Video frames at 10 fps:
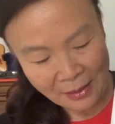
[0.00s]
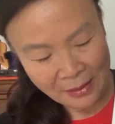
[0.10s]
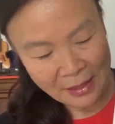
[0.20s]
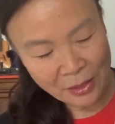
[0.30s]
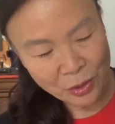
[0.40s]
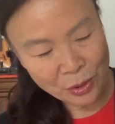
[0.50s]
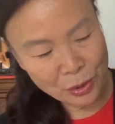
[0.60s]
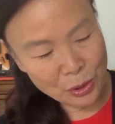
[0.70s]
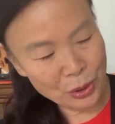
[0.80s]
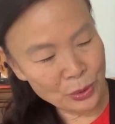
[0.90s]
Section
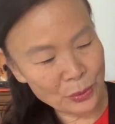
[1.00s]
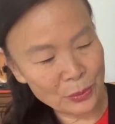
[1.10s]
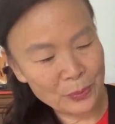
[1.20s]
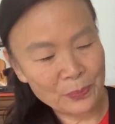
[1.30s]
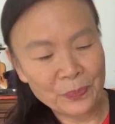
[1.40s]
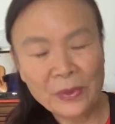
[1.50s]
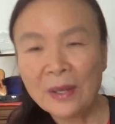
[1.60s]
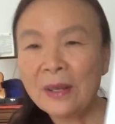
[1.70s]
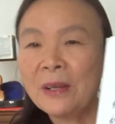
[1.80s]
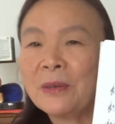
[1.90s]
2,
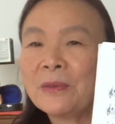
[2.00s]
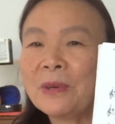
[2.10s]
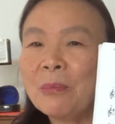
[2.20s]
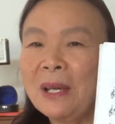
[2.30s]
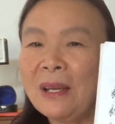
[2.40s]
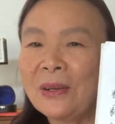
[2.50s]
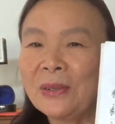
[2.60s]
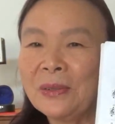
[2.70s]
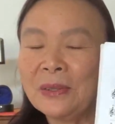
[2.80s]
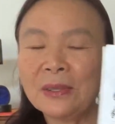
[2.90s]
from
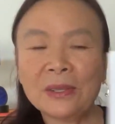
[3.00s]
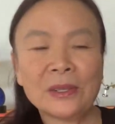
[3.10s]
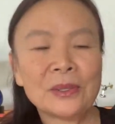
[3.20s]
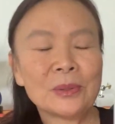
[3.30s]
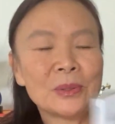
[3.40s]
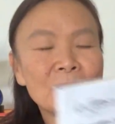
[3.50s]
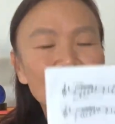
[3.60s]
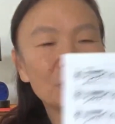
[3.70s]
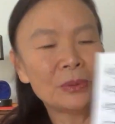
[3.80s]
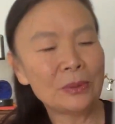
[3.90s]
here
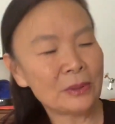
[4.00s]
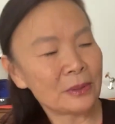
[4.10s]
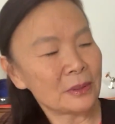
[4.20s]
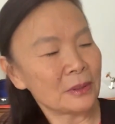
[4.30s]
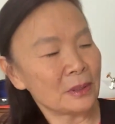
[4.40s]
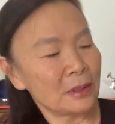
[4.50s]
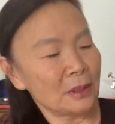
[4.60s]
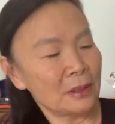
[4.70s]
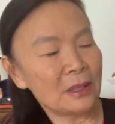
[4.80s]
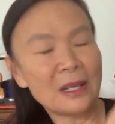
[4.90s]
to
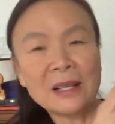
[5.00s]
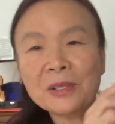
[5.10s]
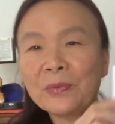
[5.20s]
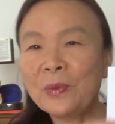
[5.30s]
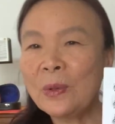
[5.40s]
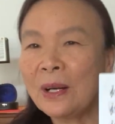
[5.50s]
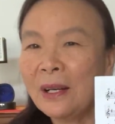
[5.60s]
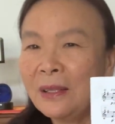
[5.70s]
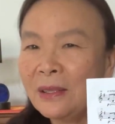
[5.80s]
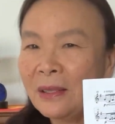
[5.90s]
the next 4
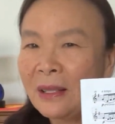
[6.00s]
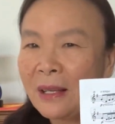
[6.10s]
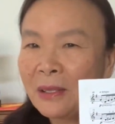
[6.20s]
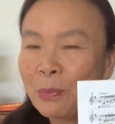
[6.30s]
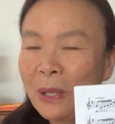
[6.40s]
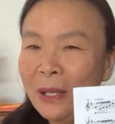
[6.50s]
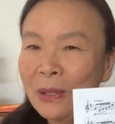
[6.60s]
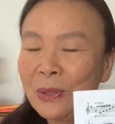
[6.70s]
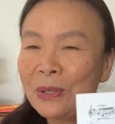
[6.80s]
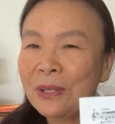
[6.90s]
lines in the next
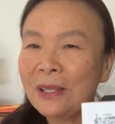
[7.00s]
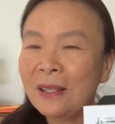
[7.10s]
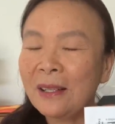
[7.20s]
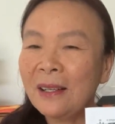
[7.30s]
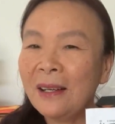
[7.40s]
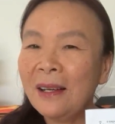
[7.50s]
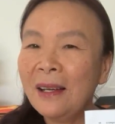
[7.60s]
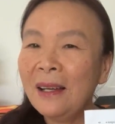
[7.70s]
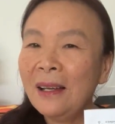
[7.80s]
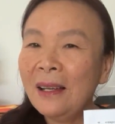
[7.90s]
page.
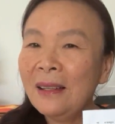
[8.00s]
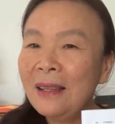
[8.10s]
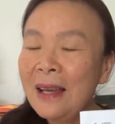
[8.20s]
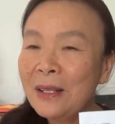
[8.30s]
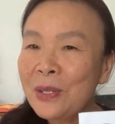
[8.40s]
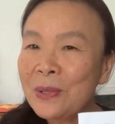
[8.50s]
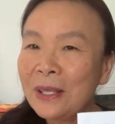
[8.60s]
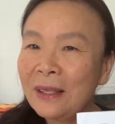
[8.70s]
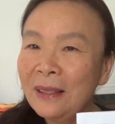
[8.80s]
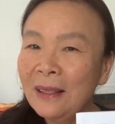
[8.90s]
It
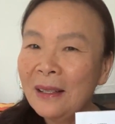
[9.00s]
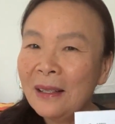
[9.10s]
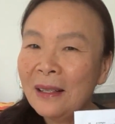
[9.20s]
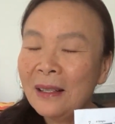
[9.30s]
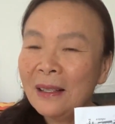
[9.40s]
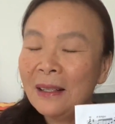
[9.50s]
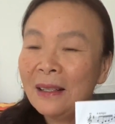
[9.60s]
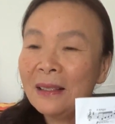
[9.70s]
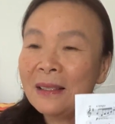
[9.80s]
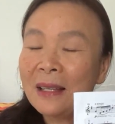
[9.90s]
actually
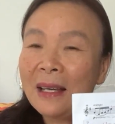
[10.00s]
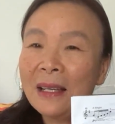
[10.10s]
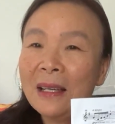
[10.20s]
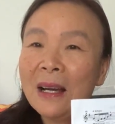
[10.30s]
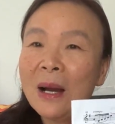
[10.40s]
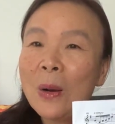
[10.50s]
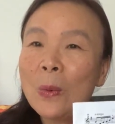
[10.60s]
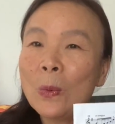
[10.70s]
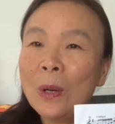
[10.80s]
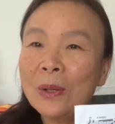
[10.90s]
is a
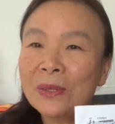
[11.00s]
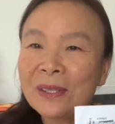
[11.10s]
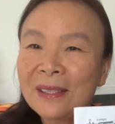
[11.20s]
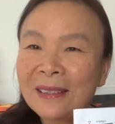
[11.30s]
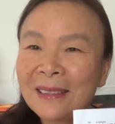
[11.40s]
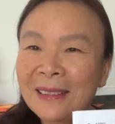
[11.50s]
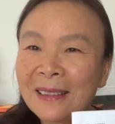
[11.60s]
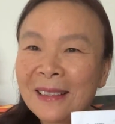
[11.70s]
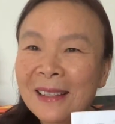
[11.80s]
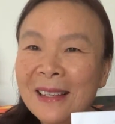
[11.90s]
waltz.
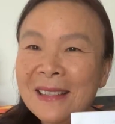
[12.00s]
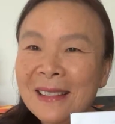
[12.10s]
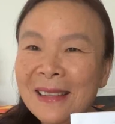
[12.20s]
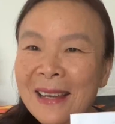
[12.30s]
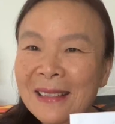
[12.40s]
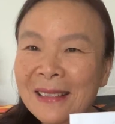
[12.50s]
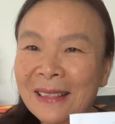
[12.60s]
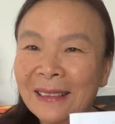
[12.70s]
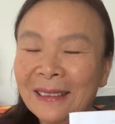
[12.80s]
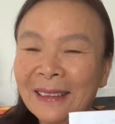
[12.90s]
It's a
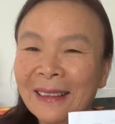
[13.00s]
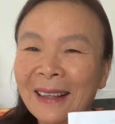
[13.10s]
dancing.